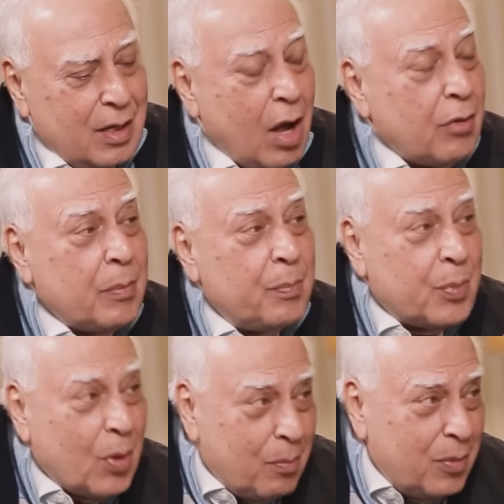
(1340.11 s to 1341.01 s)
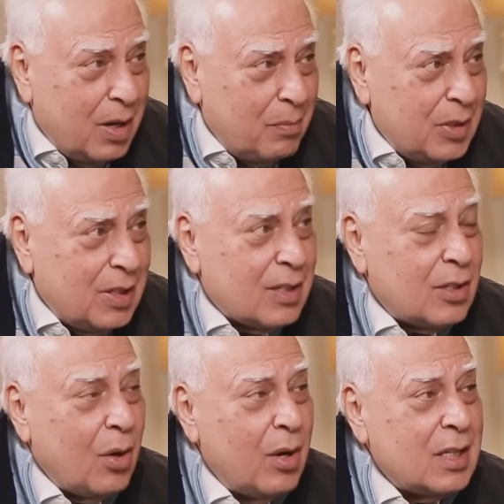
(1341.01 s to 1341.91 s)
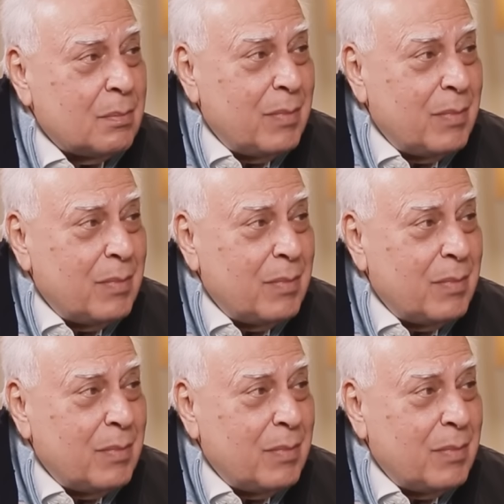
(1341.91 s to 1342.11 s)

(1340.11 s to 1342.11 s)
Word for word: Now, the problem with this law is